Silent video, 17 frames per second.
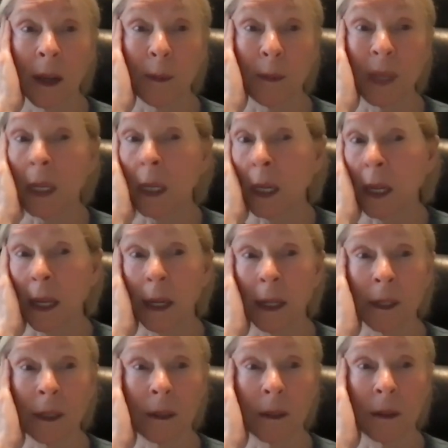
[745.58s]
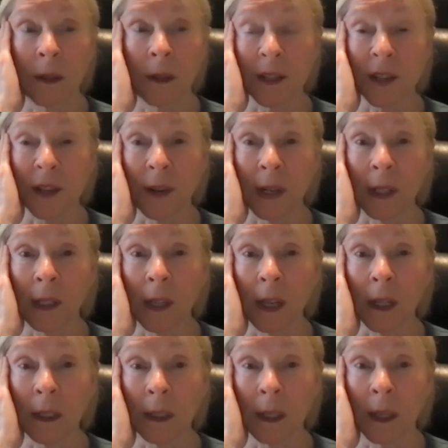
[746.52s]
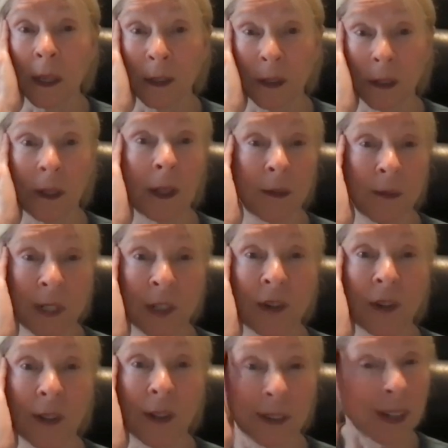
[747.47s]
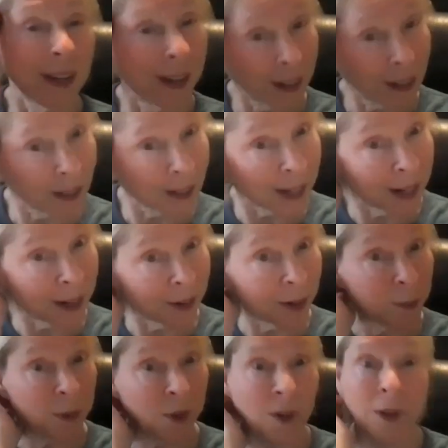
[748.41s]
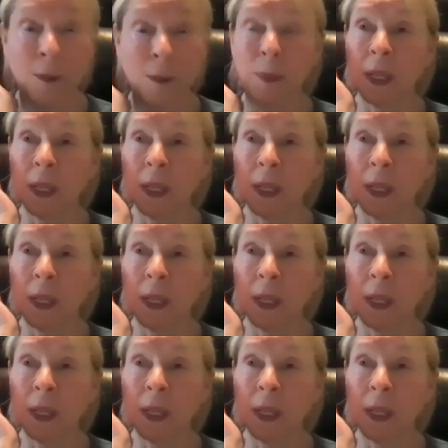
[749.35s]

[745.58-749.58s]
A big hit in Australia under the original title, The Hairy Bird.